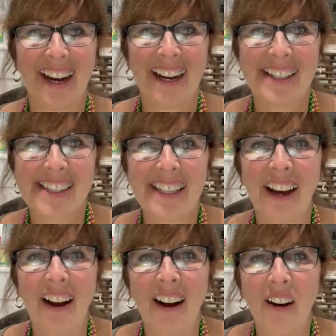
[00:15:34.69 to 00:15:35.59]
I see
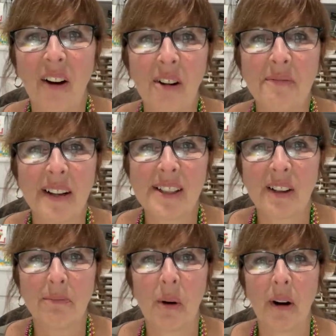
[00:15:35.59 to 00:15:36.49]
a whole bunch
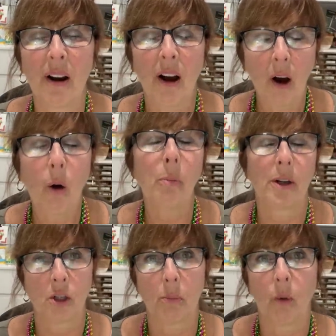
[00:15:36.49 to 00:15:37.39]
of more, a whole
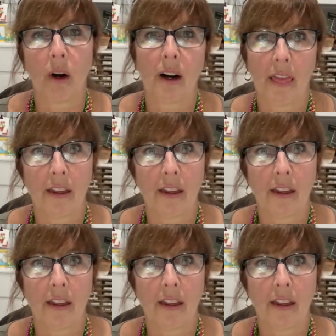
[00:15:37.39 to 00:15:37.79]
bunch of more.